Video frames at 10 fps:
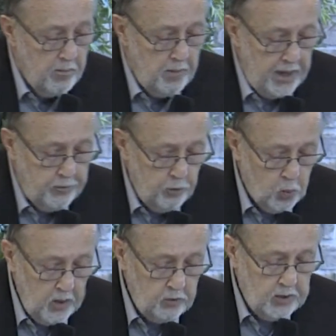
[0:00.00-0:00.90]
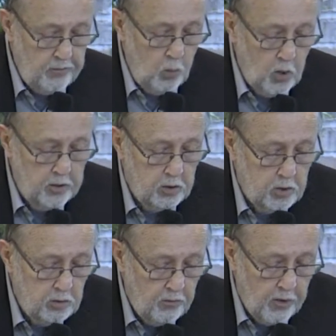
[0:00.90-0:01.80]
Matthew
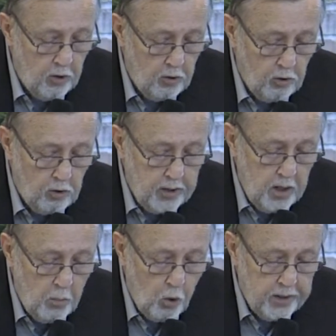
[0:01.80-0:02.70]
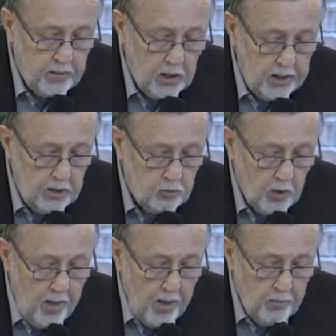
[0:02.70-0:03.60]
27:1-2. Very early in the morning, the leaders,
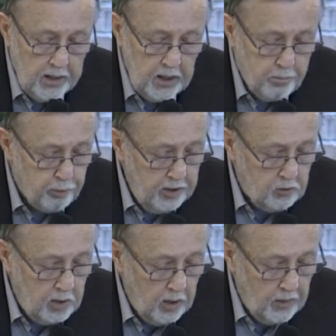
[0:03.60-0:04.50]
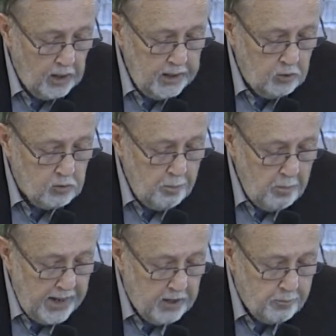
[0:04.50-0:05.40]
leading priests and other leaders
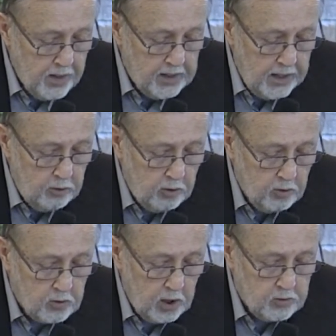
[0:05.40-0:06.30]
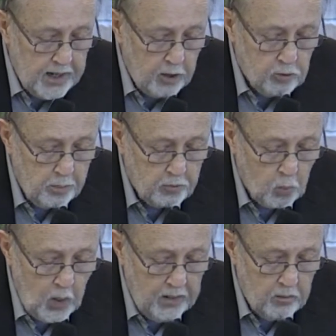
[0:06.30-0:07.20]
met again to discuss how to
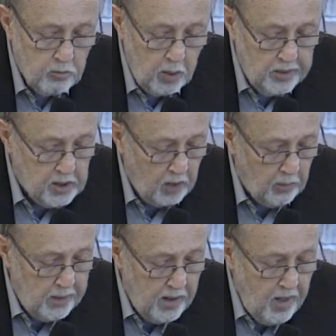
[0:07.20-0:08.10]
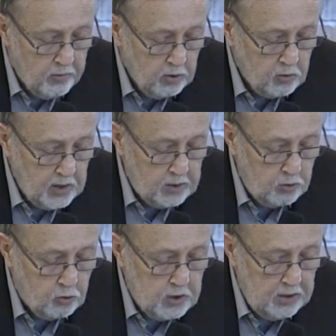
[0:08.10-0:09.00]
persuade the Roman government to
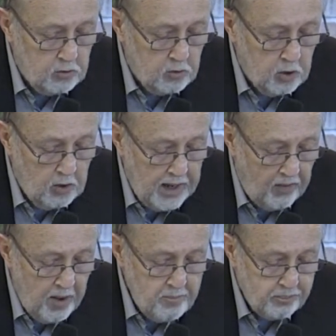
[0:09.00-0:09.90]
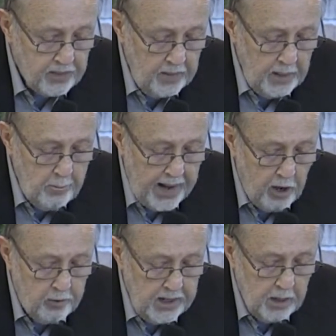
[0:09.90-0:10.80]
sentence Jesus to death. And then they
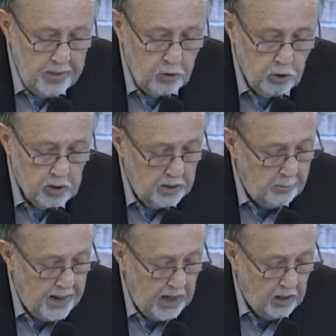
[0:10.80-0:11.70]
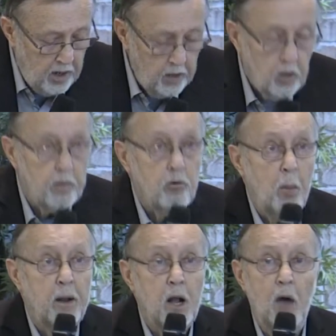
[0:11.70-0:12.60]
bound him and took him to Pilate, to the
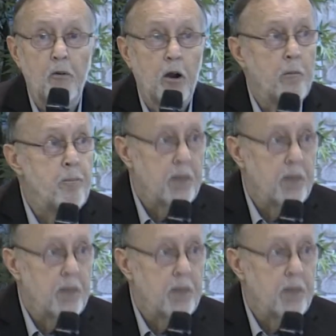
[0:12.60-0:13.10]
Roman governor.